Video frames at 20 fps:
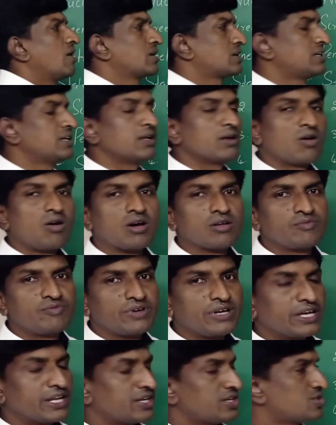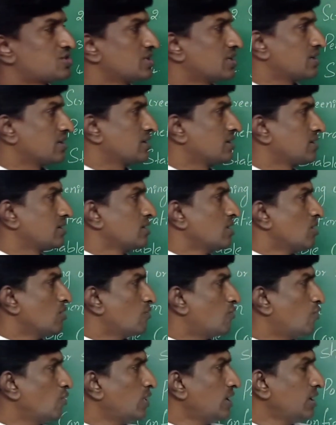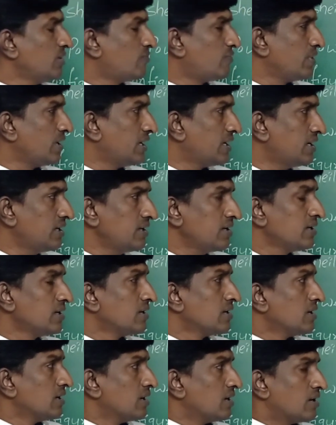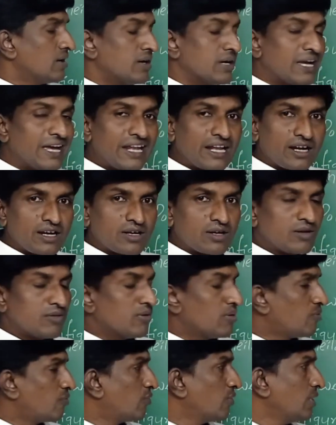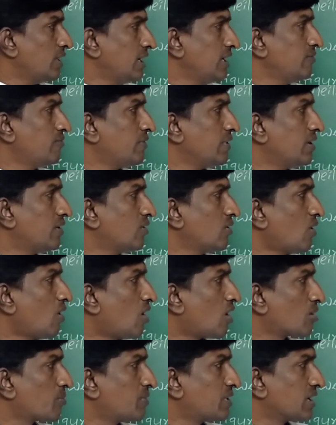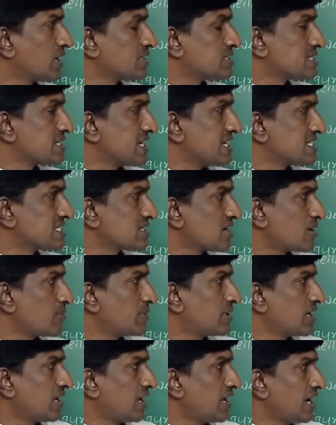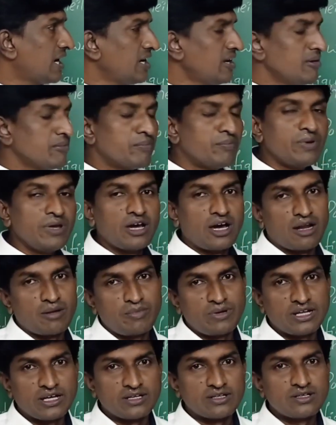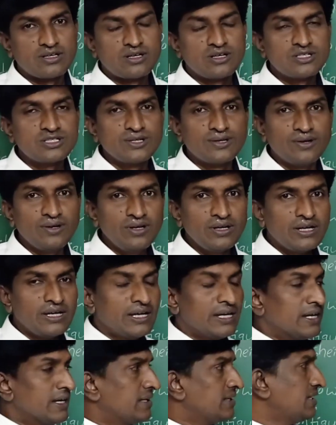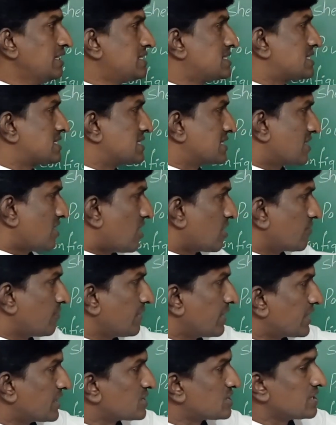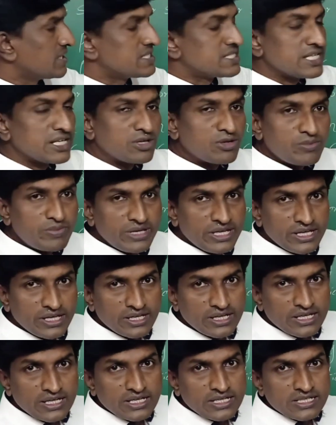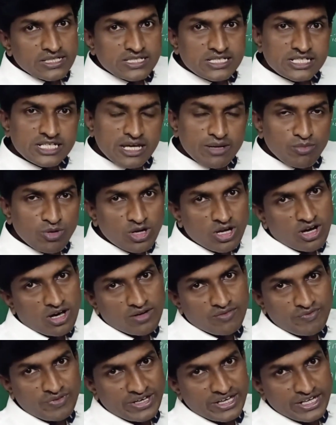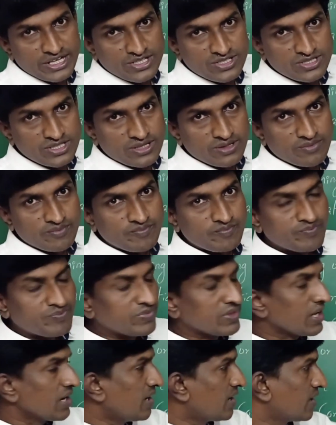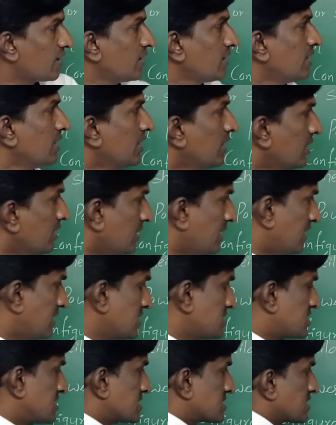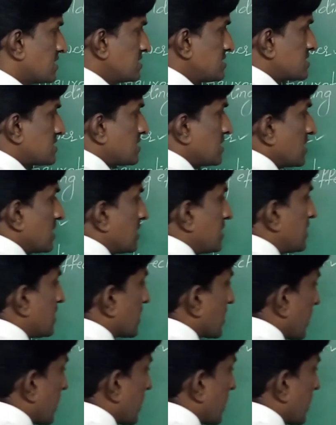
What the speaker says: octet configuration, fully filled orbitals, S orbital and P orbital. So this configuration is said to be stable configuration. Or let us discuss the